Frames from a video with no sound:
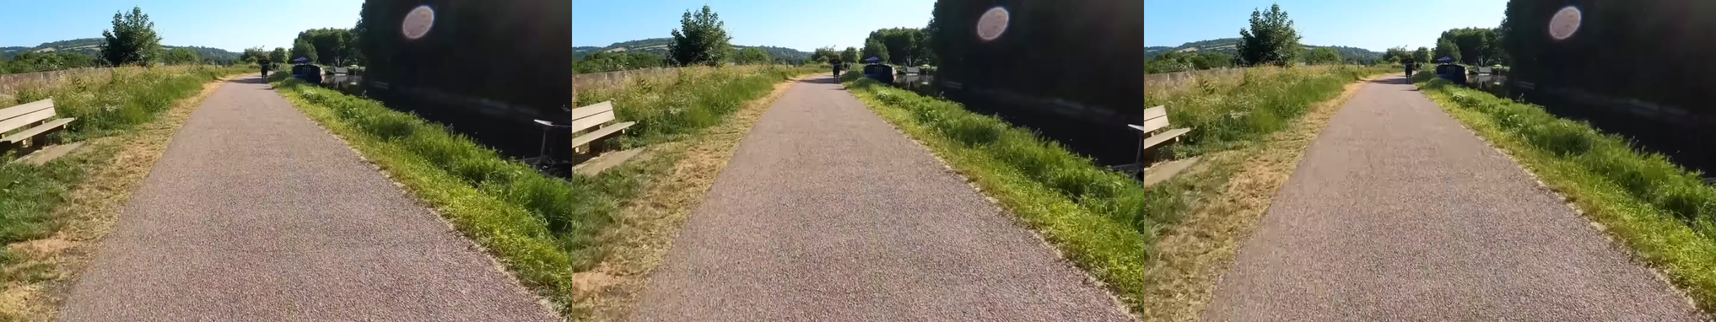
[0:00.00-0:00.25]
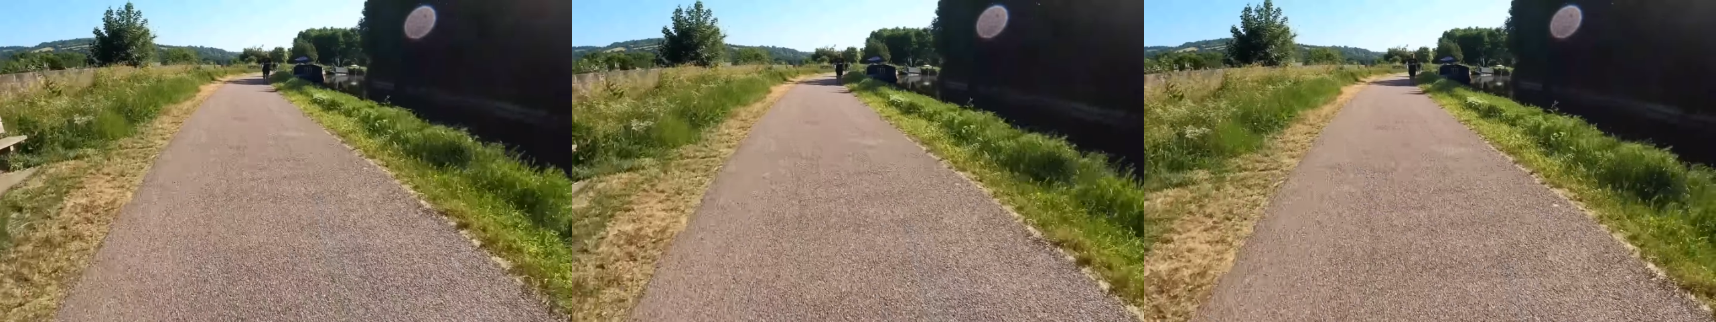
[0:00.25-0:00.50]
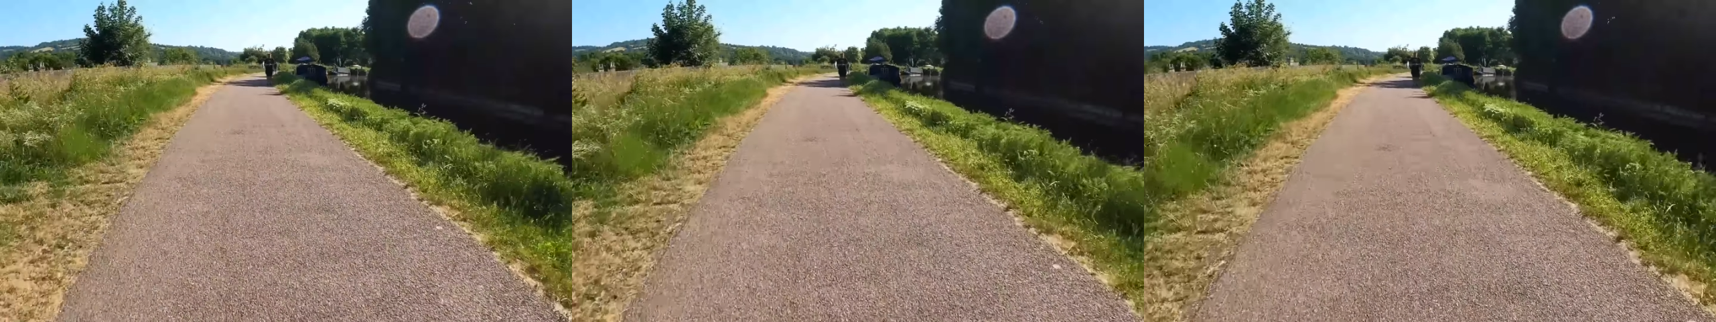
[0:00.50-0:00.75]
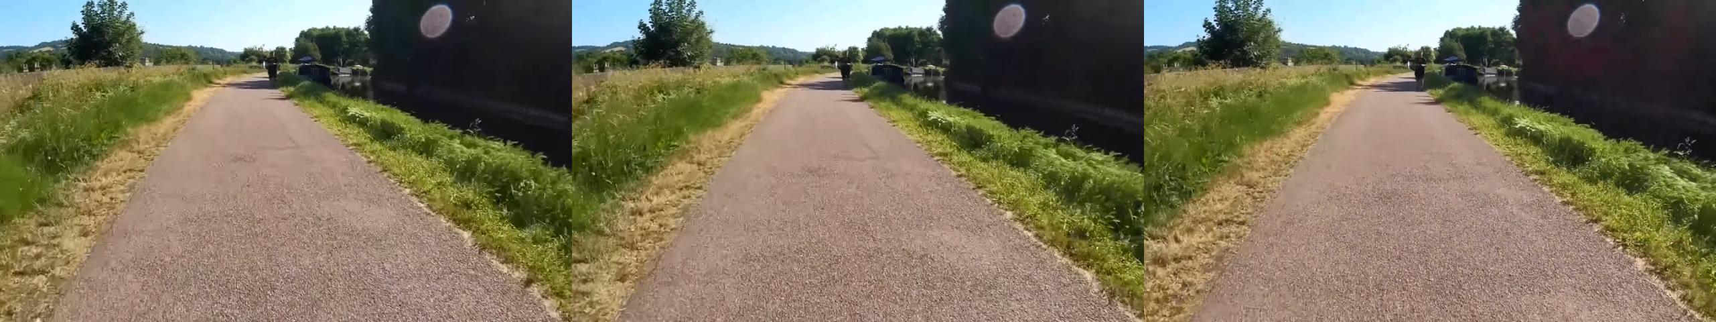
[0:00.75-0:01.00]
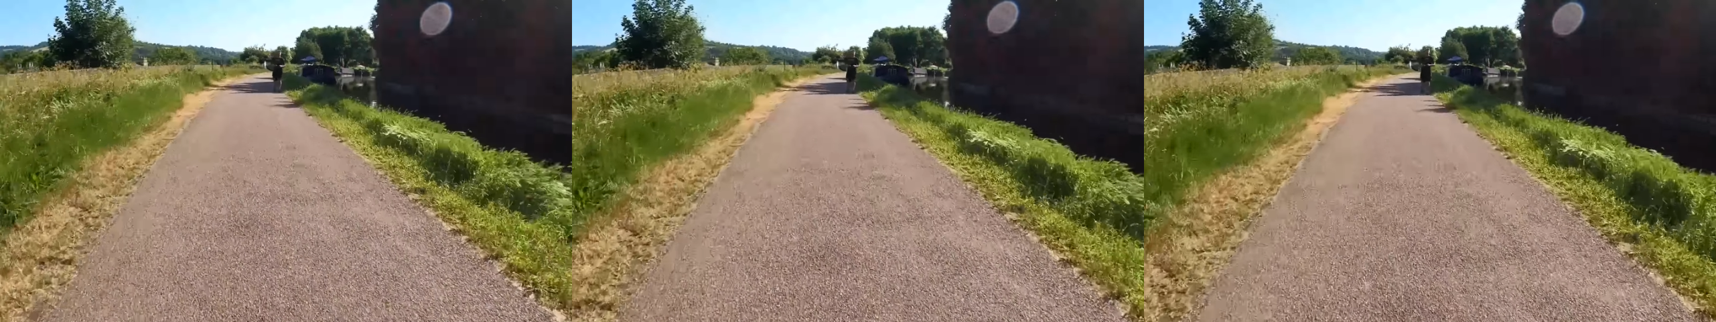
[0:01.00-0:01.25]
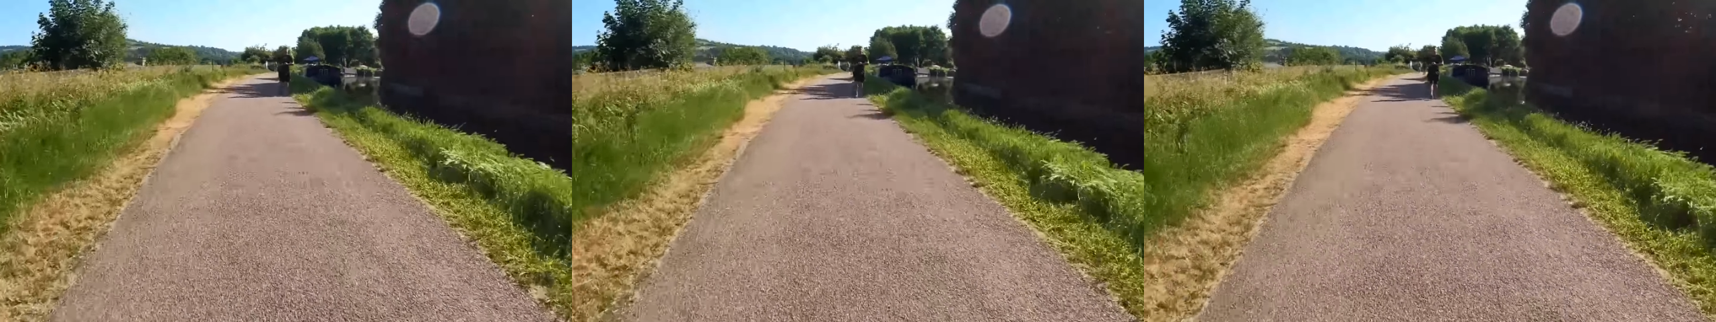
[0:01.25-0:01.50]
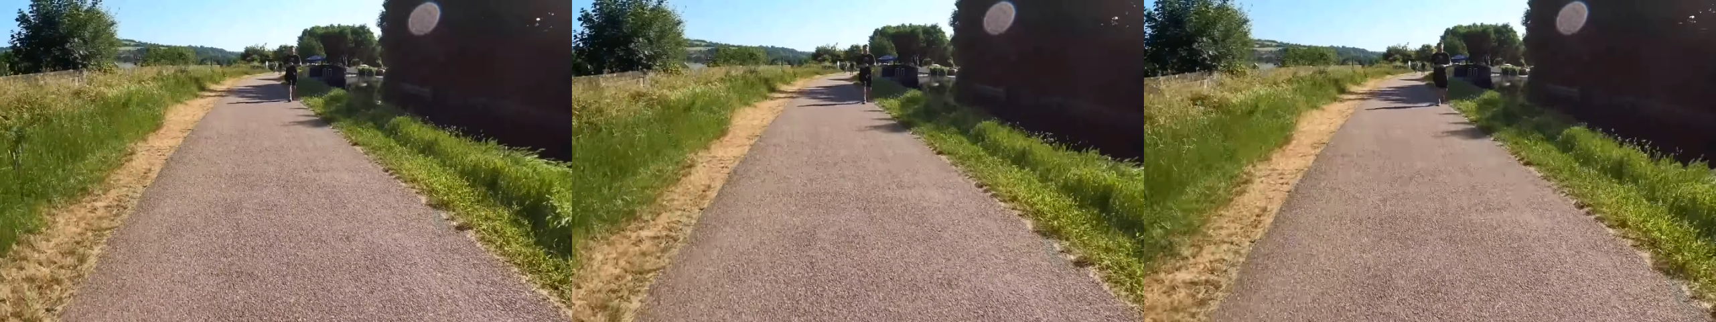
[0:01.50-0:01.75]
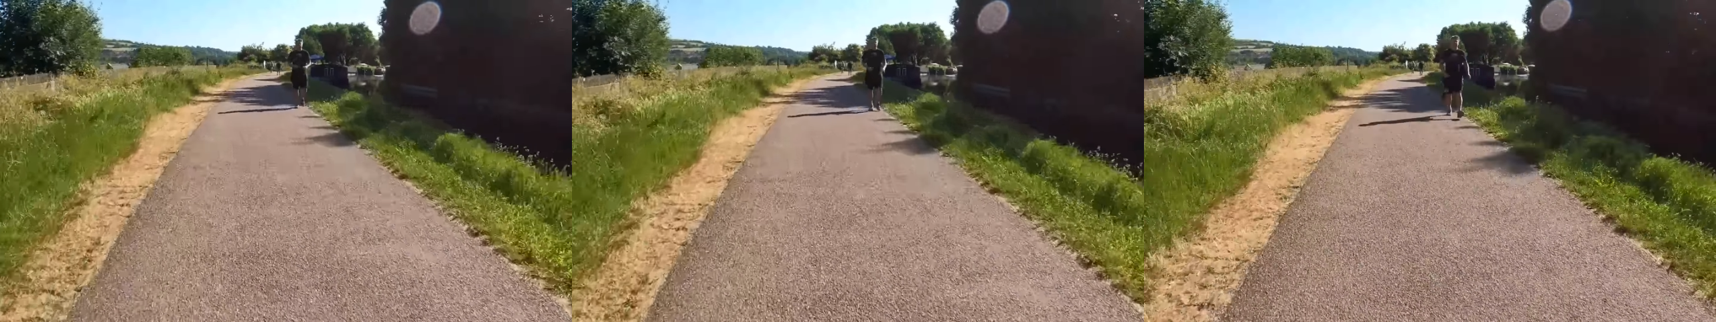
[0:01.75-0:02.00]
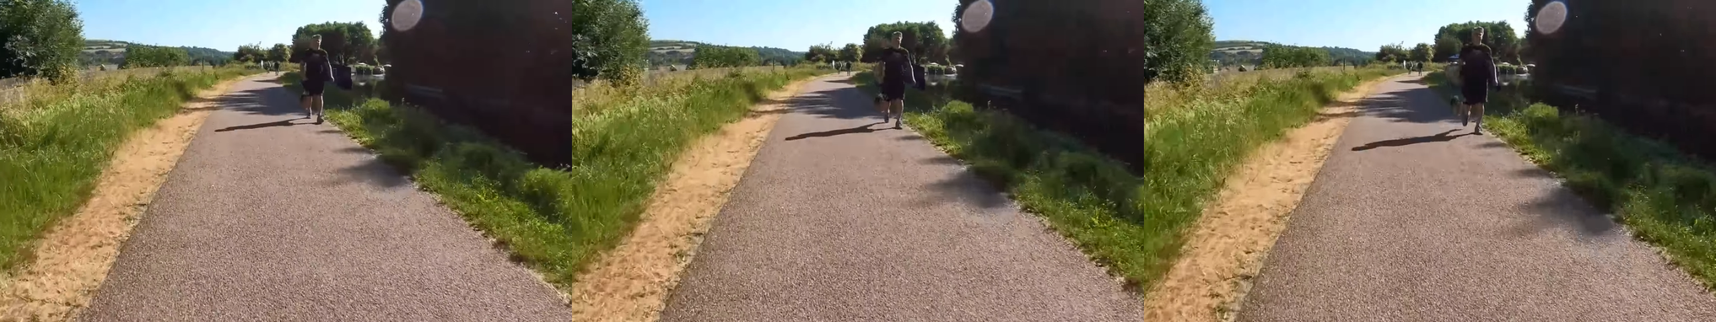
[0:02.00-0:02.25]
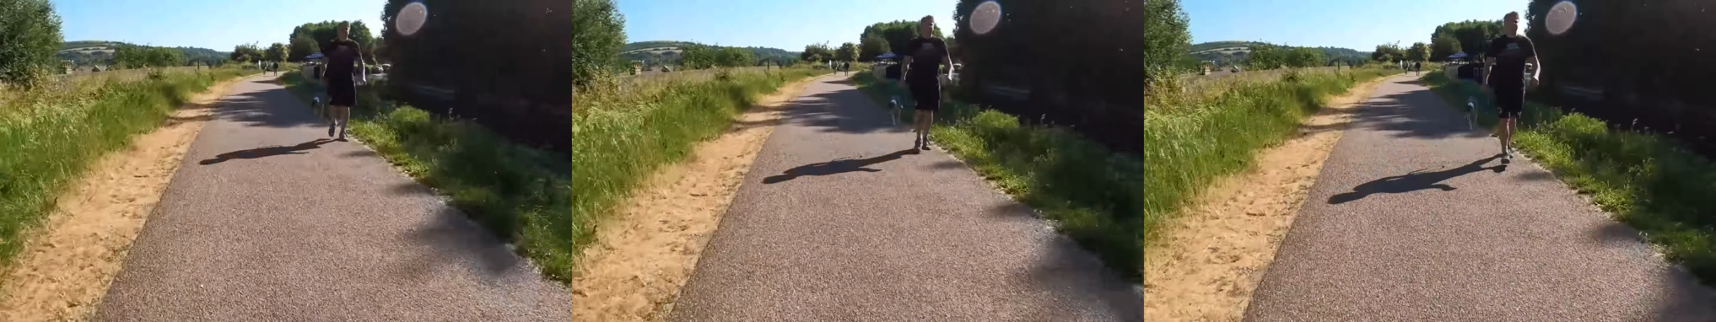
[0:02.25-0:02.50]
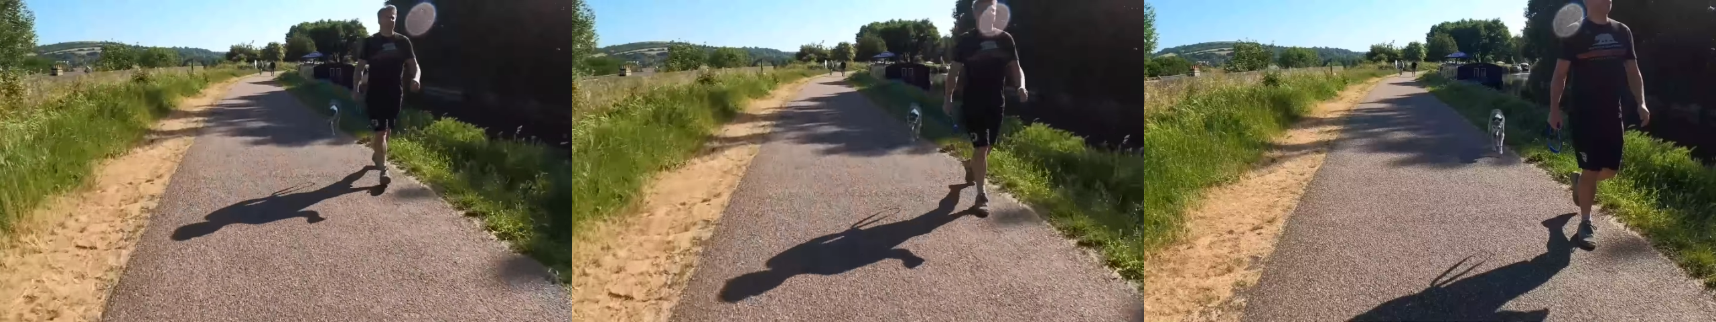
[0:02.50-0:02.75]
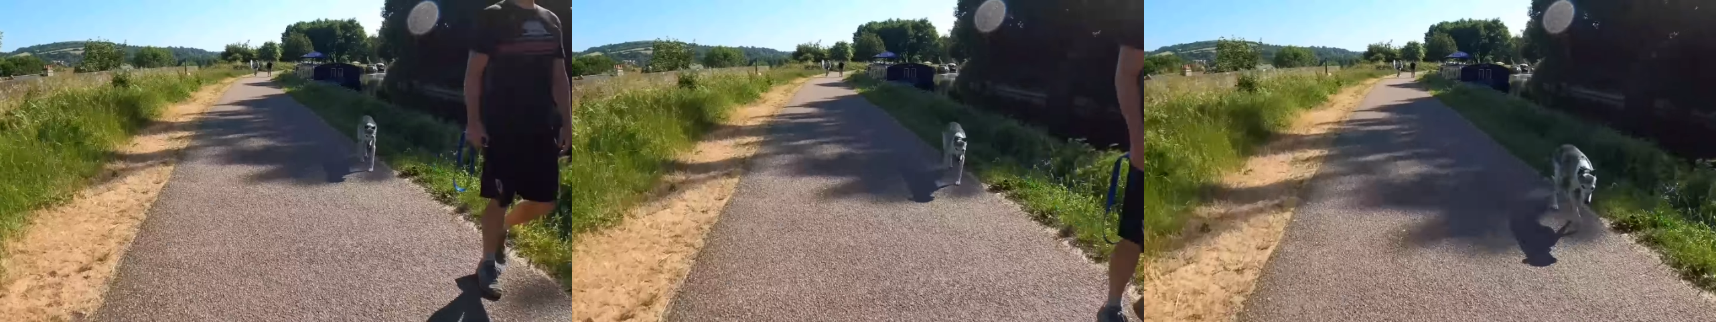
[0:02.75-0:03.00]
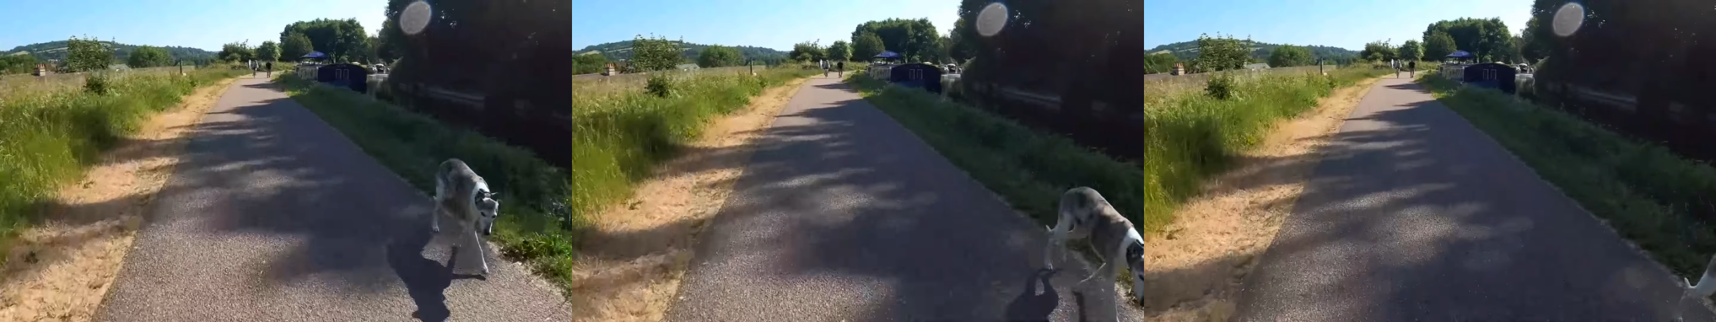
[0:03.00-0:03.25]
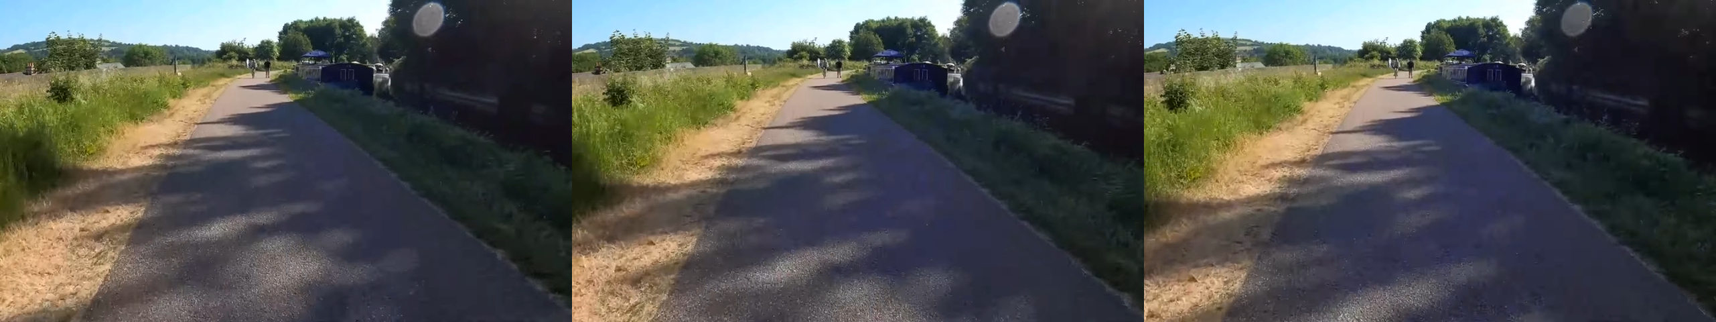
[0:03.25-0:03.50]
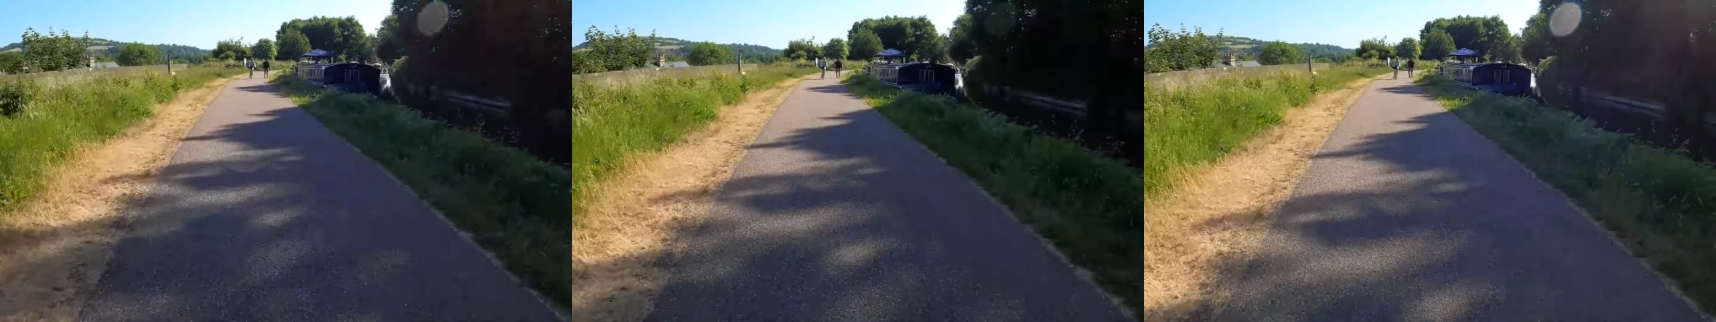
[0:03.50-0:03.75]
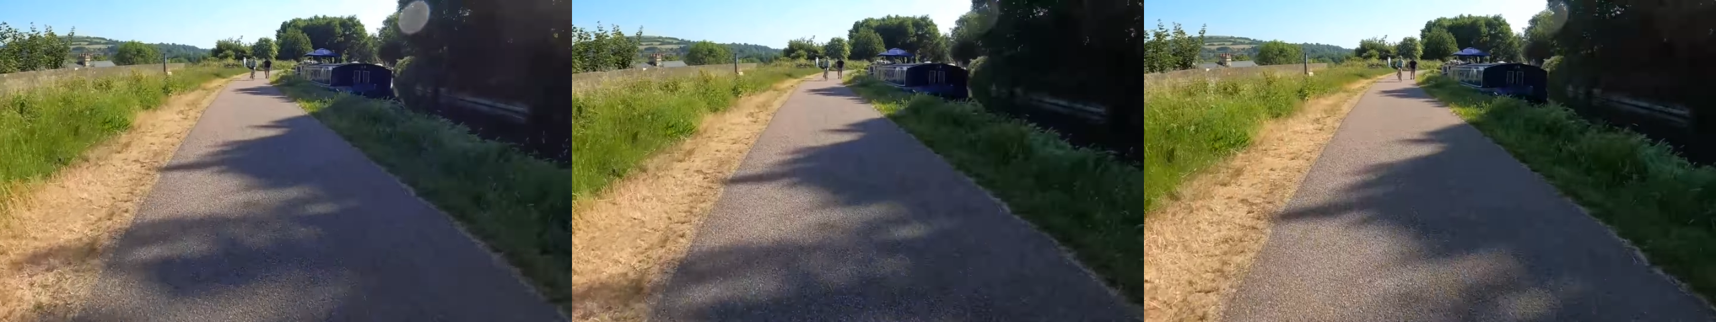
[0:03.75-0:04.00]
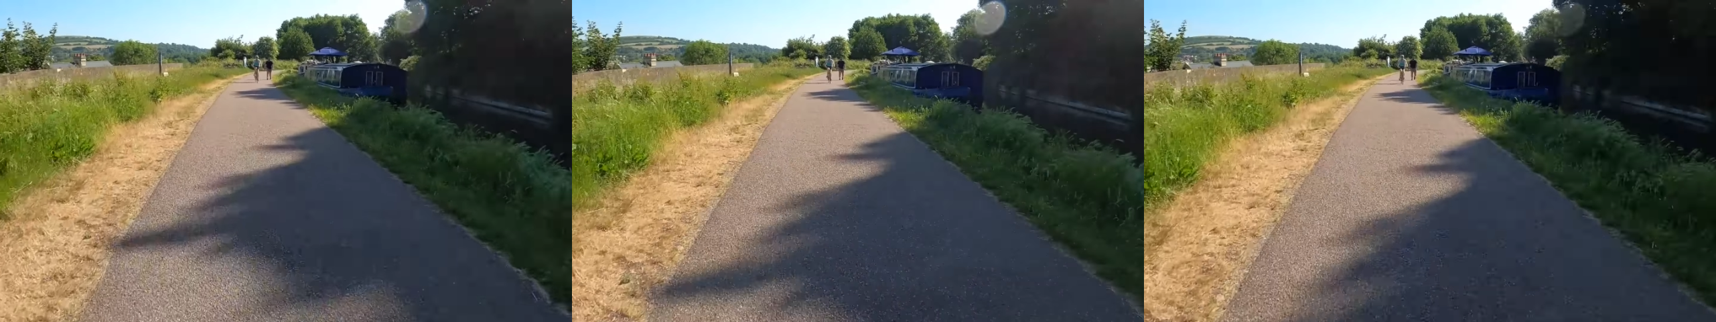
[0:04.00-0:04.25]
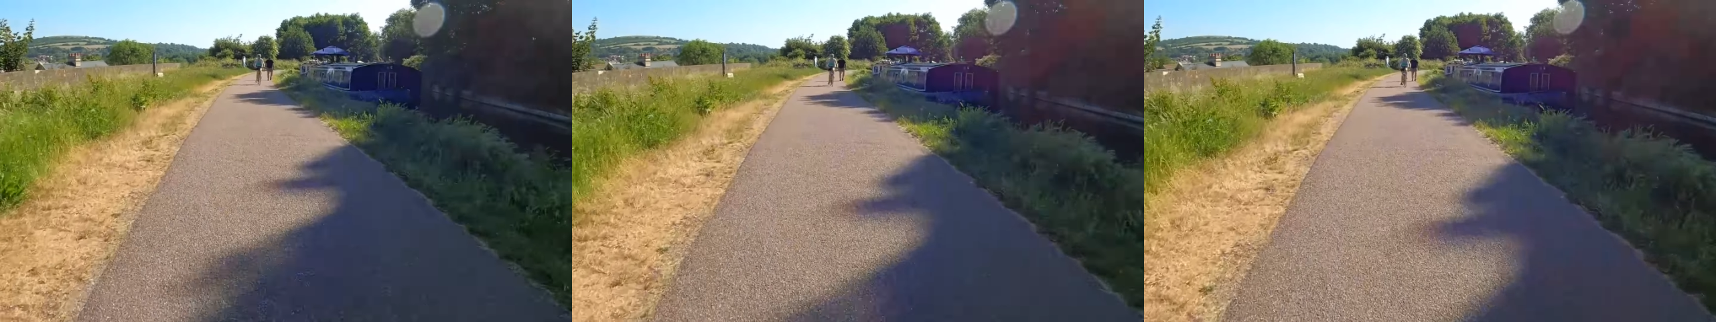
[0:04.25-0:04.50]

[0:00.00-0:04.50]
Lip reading: [unreadable: no face in view]